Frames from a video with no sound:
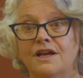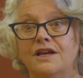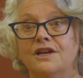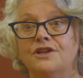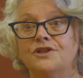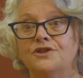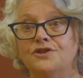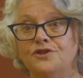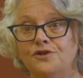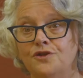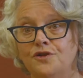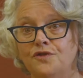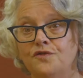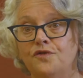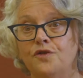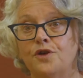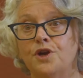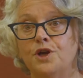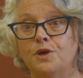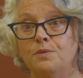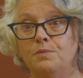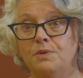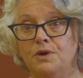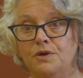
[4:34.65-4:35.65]
concern for
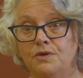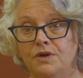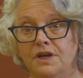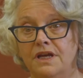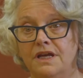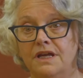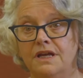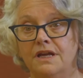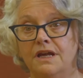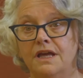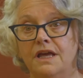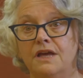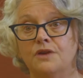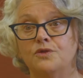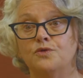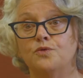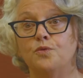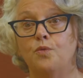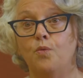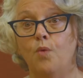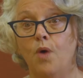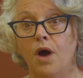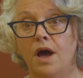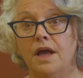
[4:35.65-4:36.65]
community is
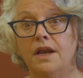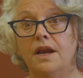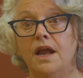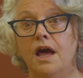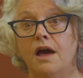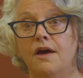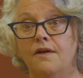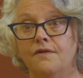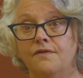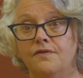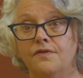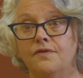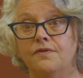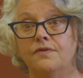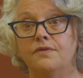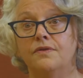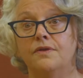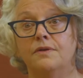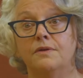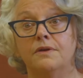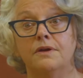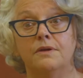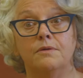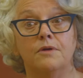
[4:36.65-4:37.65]
one of
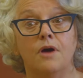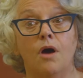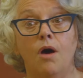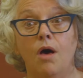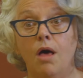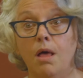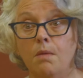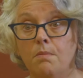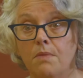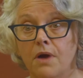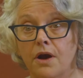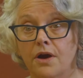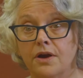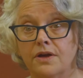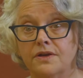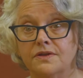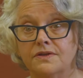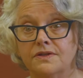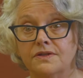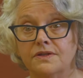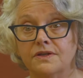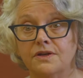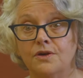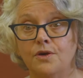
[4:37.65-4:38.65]
the
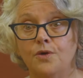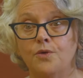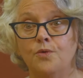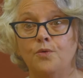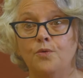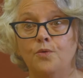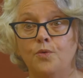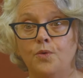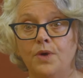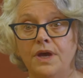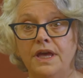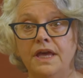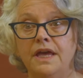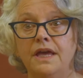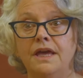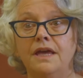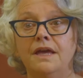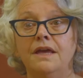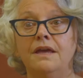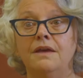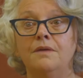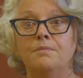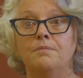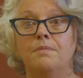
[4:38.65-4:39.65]
hallmarks.
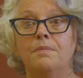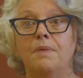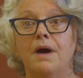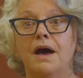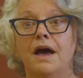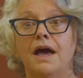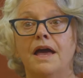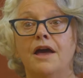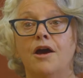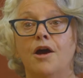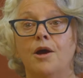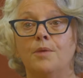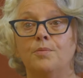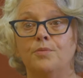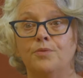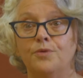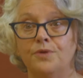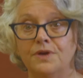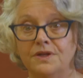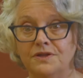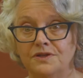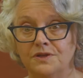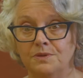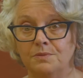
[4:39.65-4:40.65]
We, by our
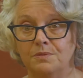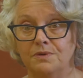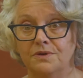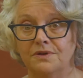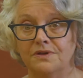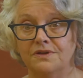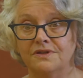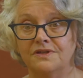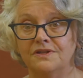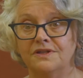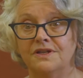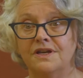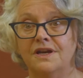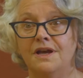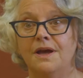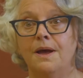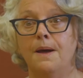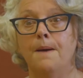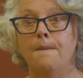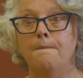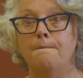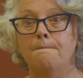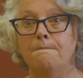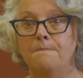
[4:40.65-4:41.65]
principles,
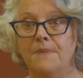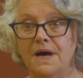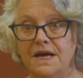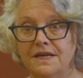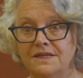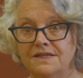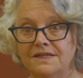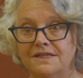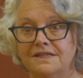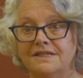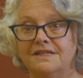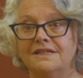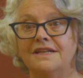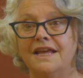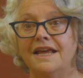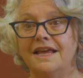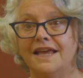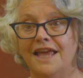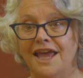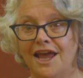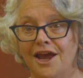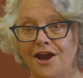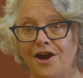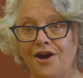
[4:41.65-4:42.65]
must
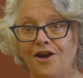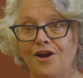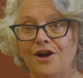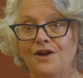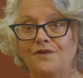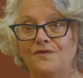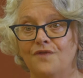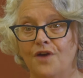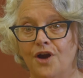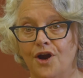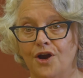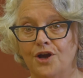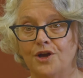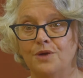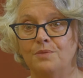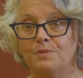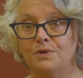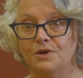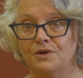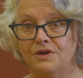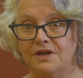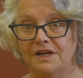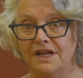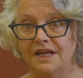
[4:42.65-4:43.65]
take care of our
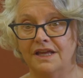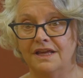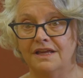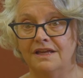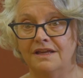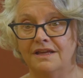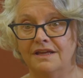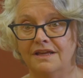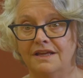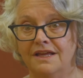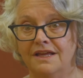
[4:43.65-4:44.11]
community.